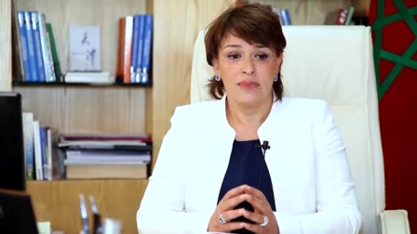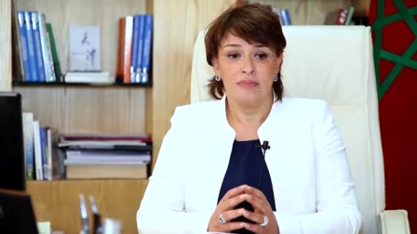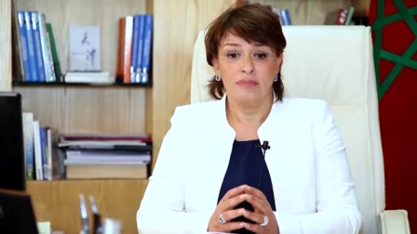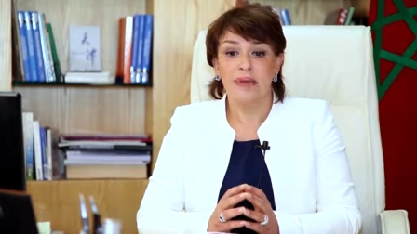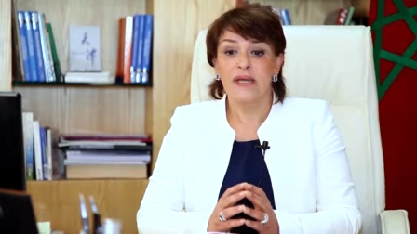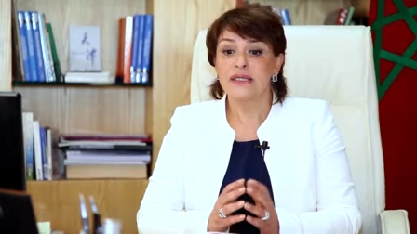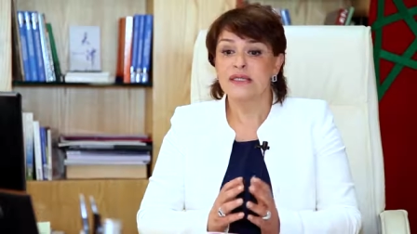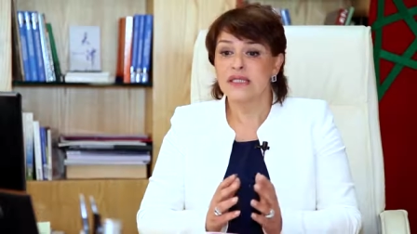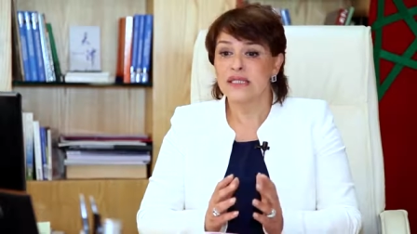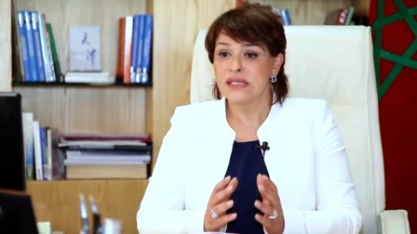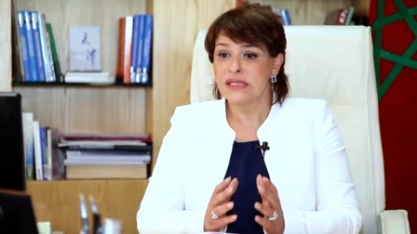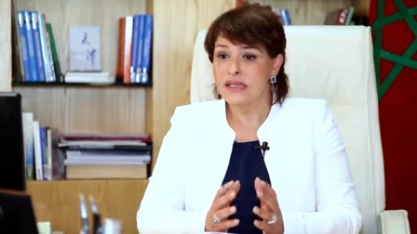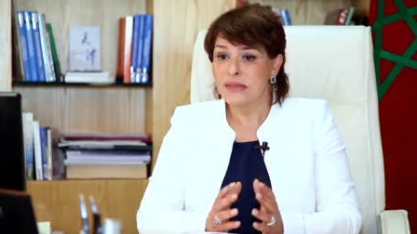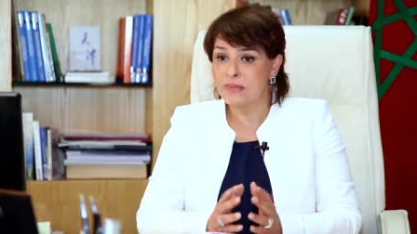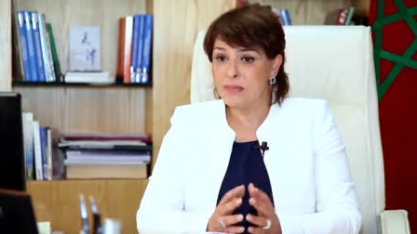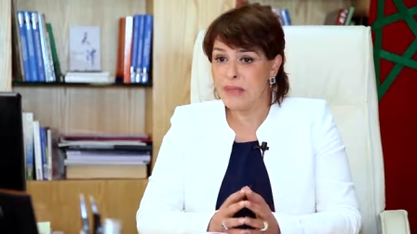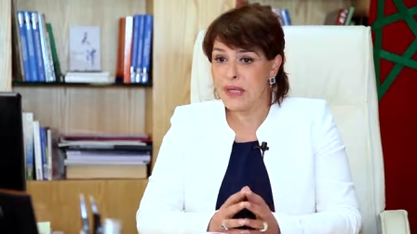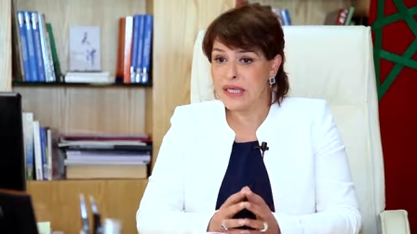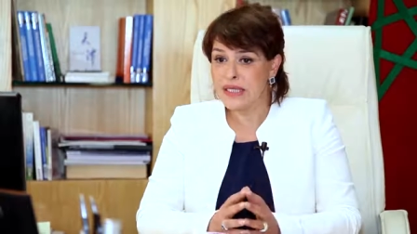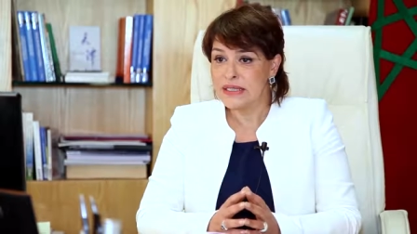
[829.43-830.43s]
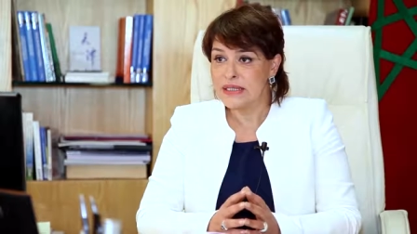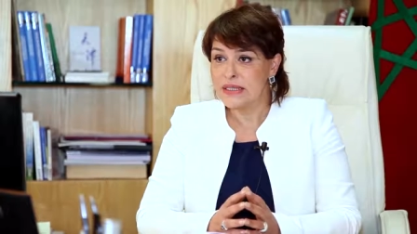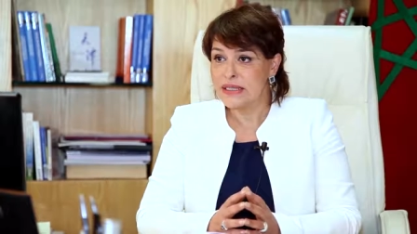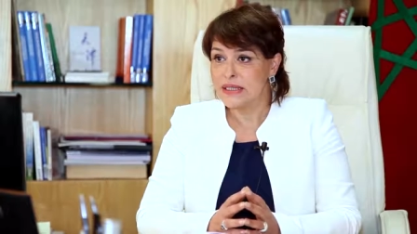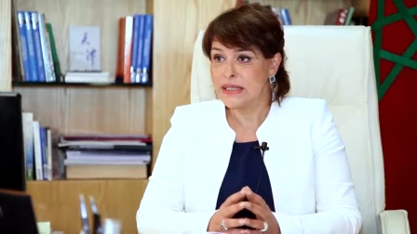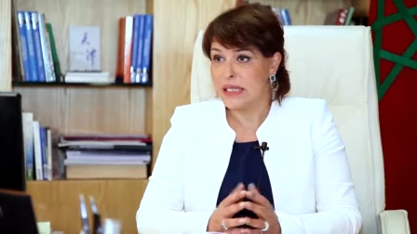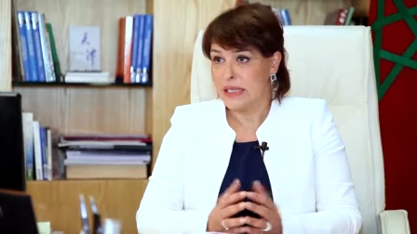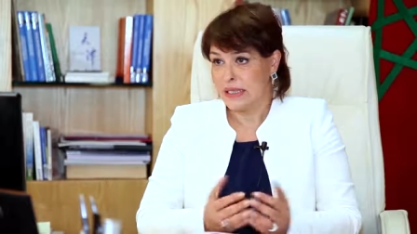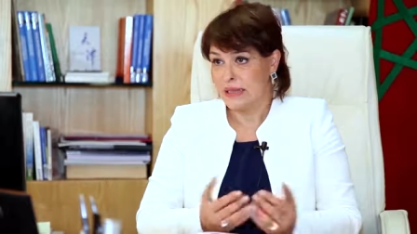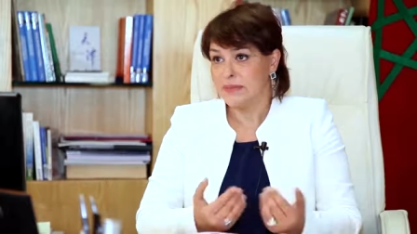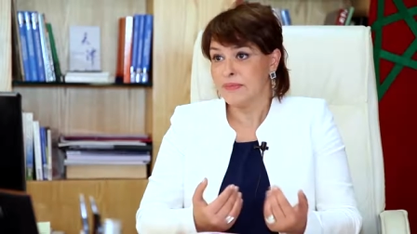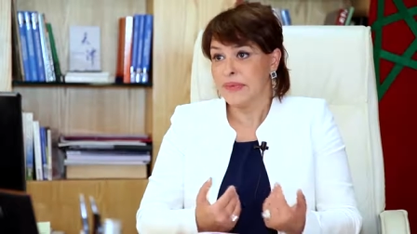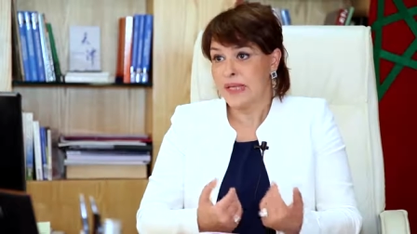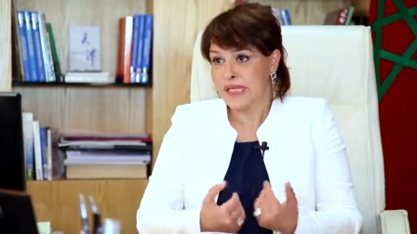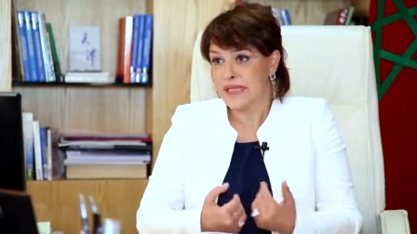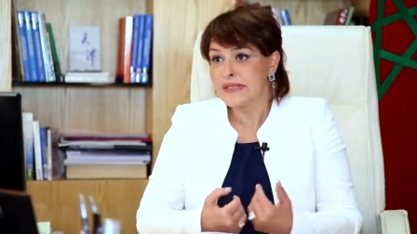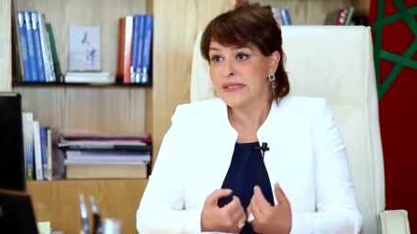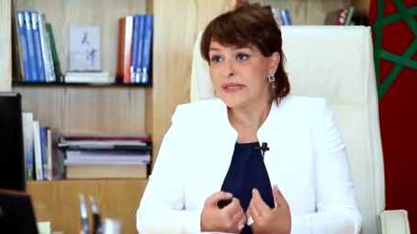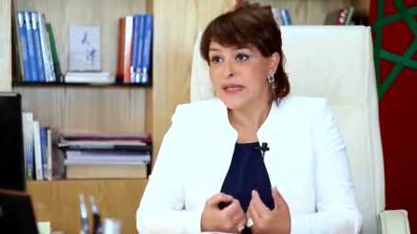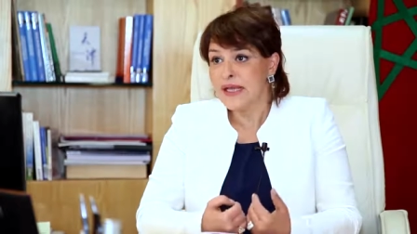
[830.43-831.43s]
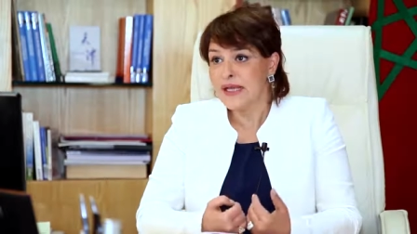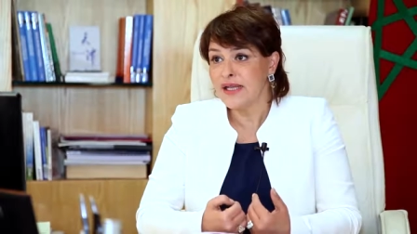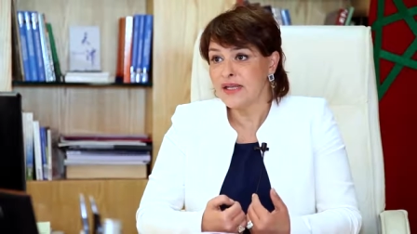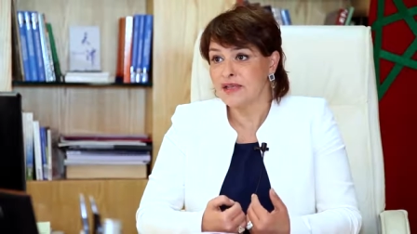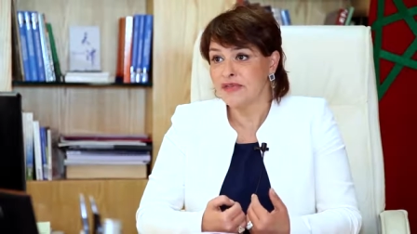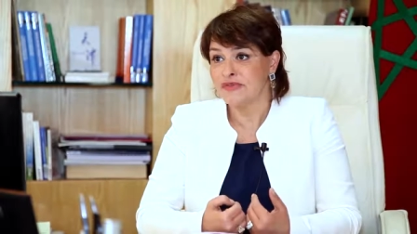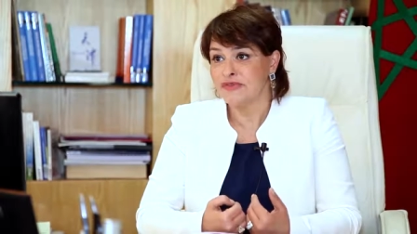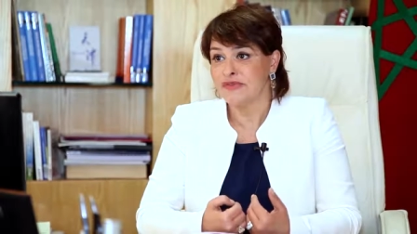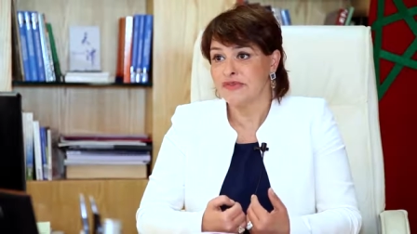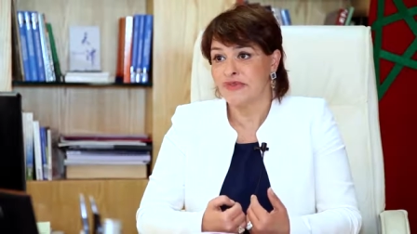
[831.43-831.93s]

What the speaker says: participating, and myself,